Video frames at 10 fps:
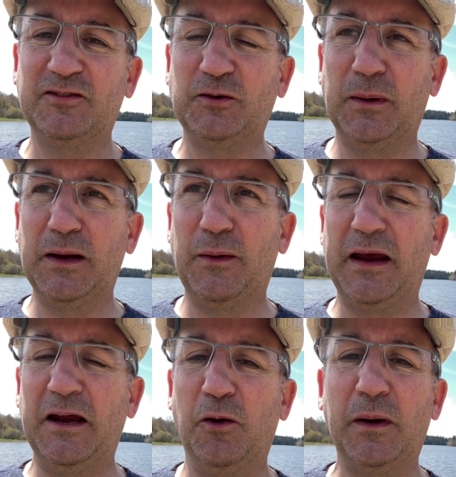So anyway,
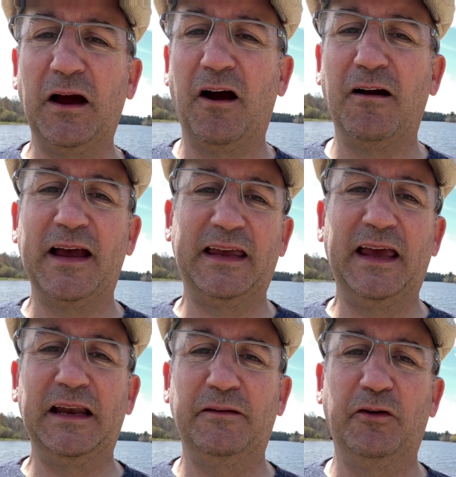here we are at
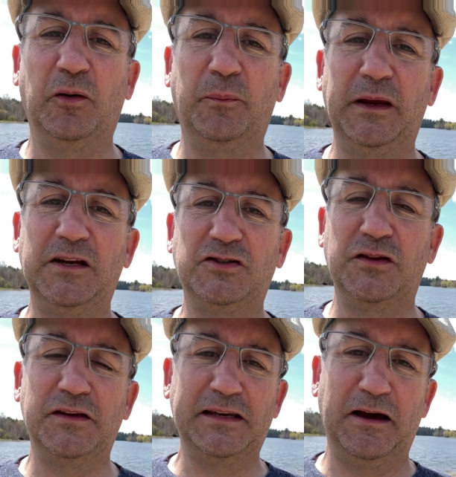Cadyville Beach
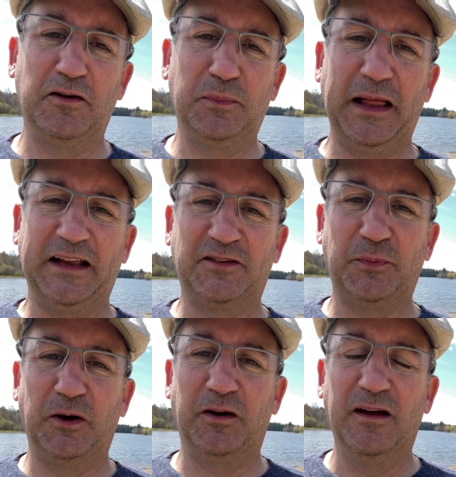in the town of
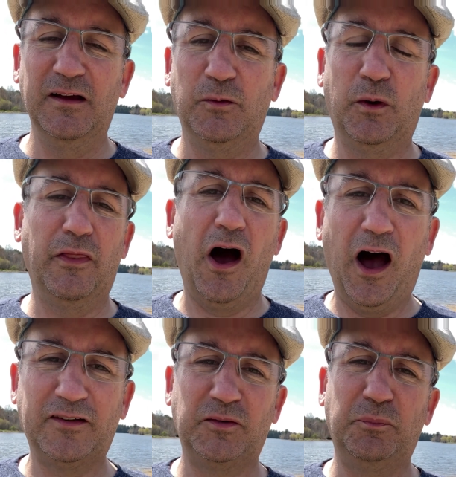Plattsburgh, one of the
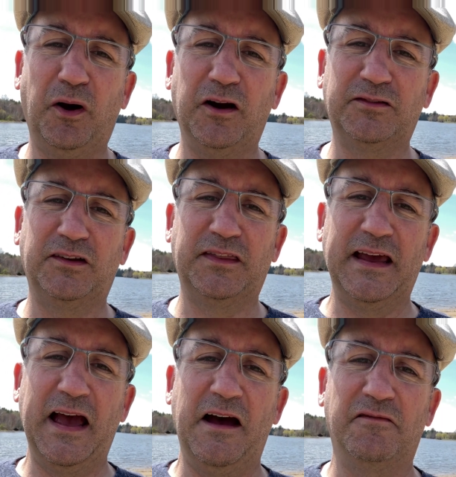awesome parks that they
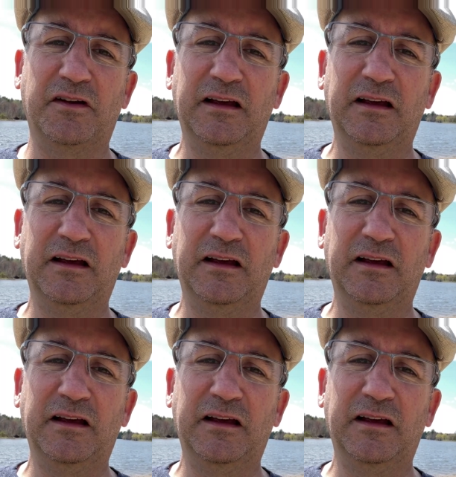have.